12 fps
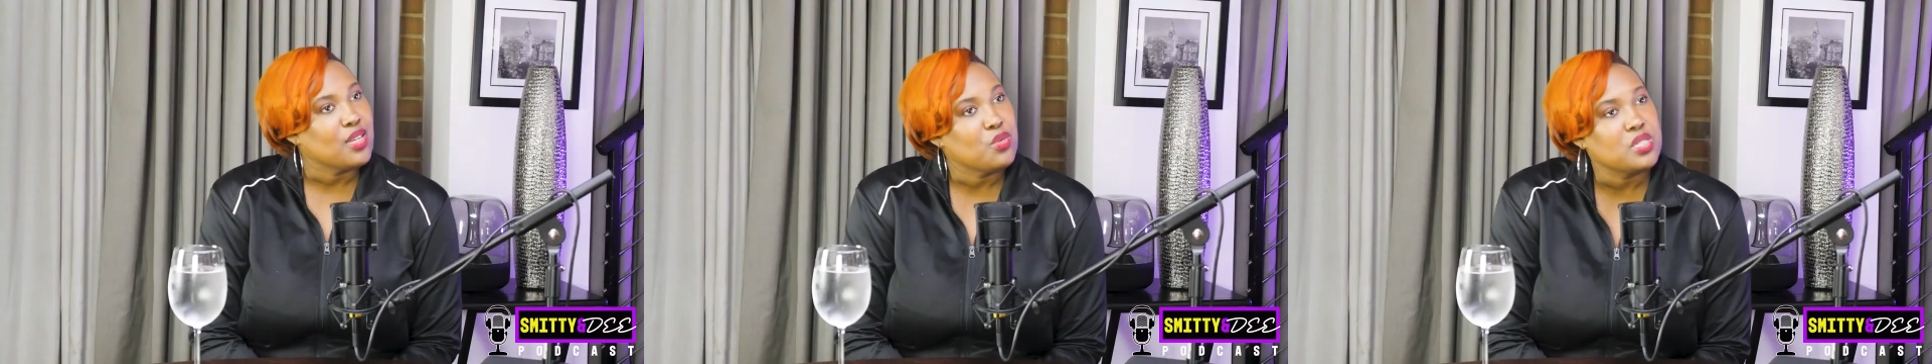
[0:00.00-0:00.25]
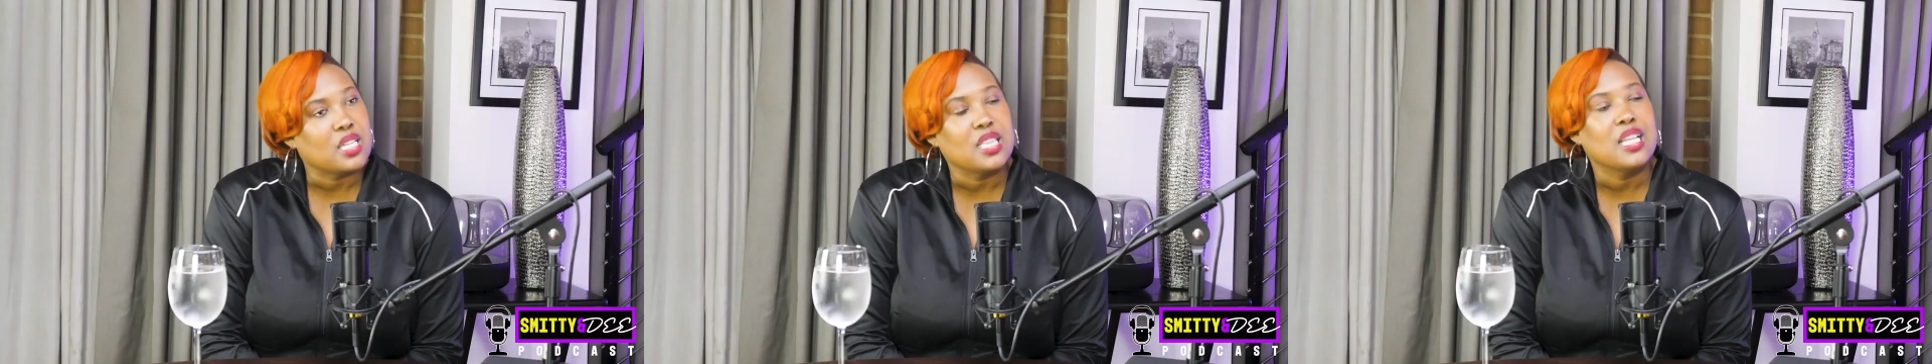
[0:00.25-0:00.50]
It
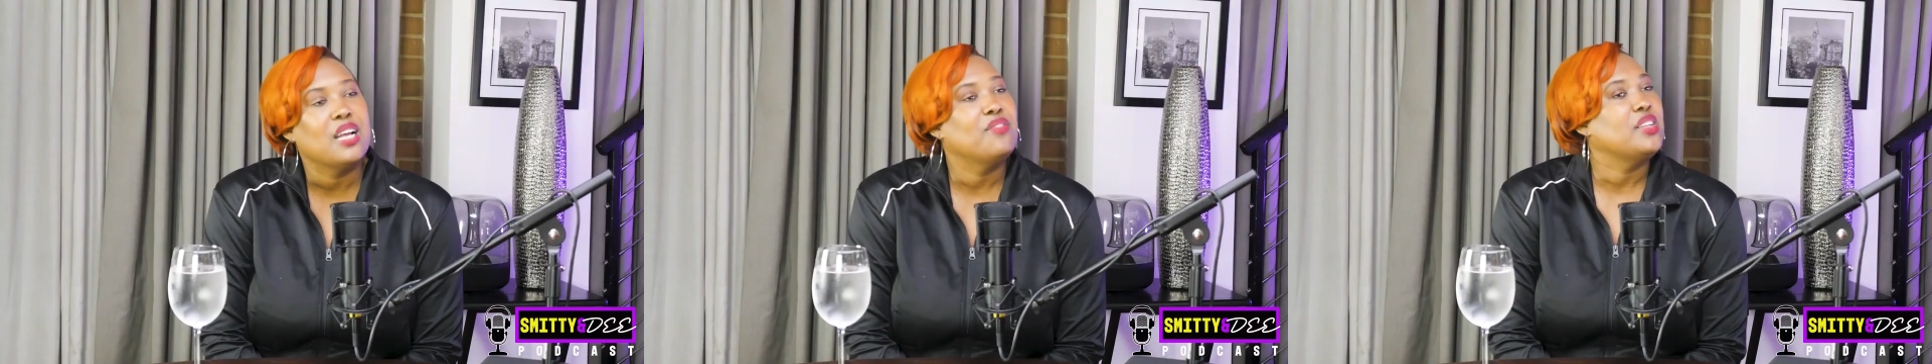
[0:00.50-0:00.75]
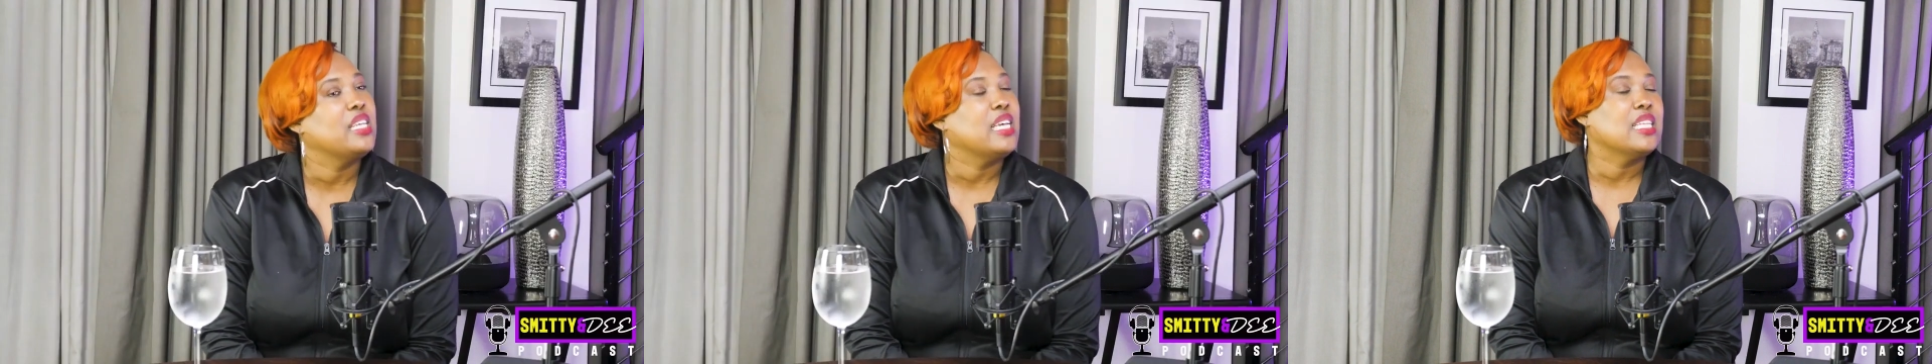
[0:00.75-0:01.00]
was a
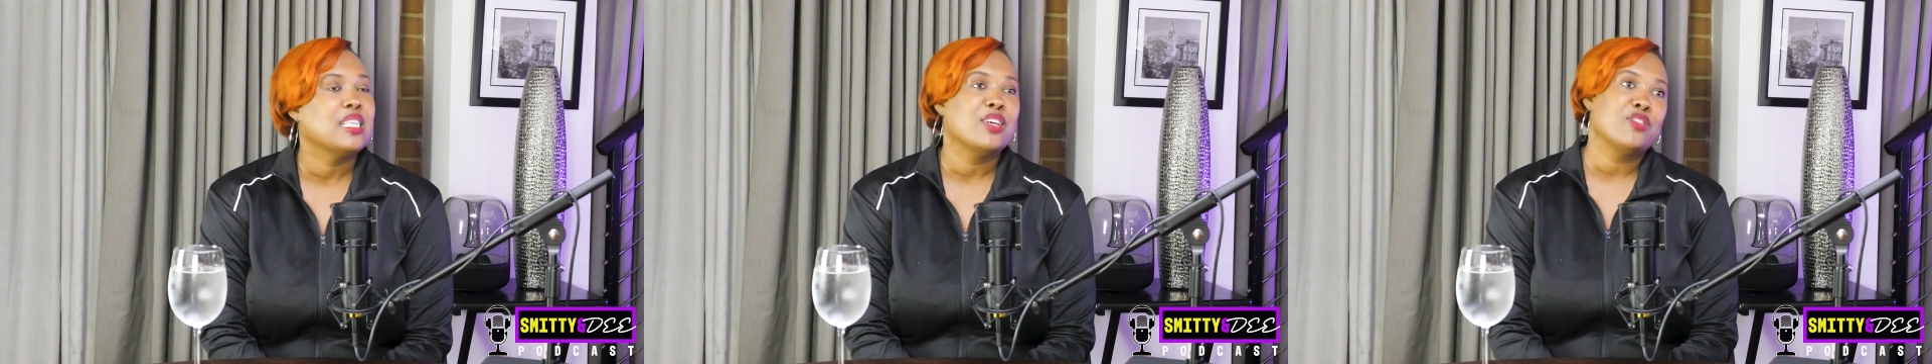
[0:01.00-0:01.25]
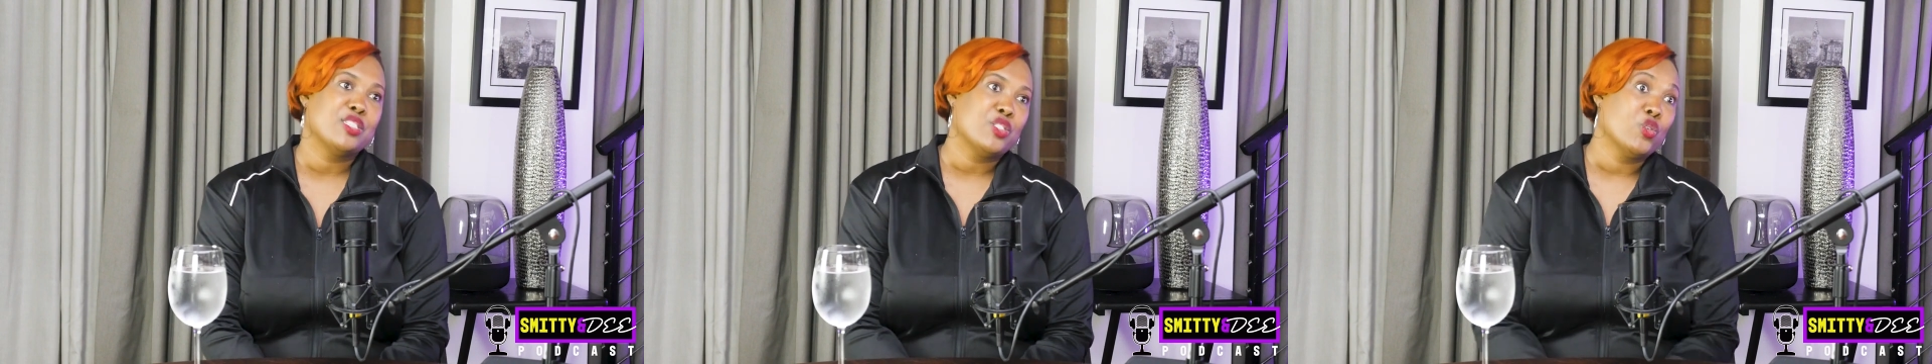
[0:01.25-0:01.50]
lovely,
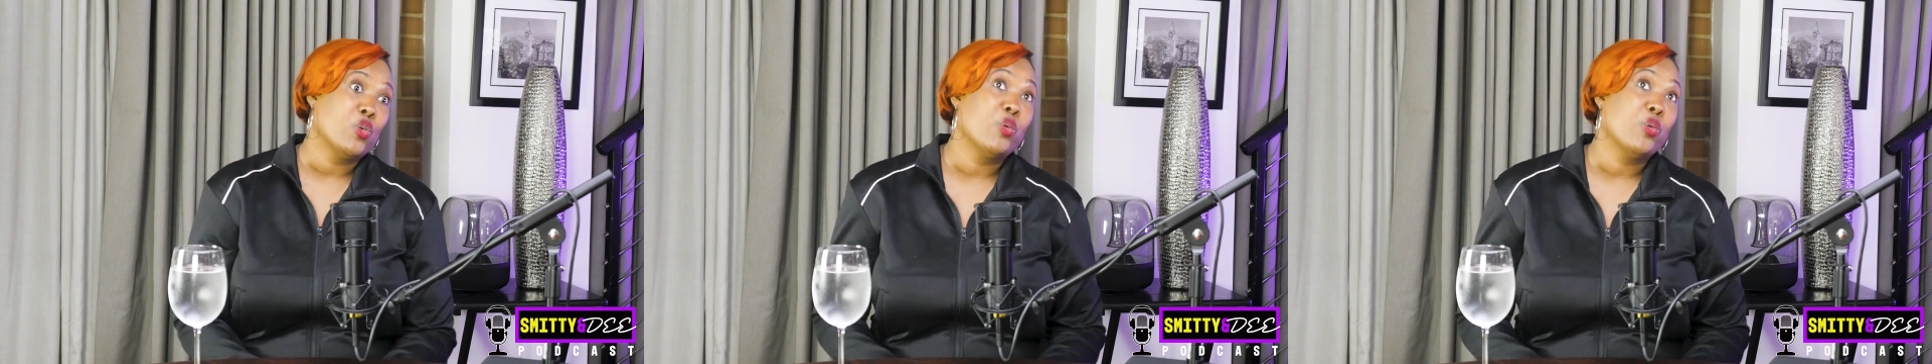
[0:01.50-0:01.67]
lovely tour.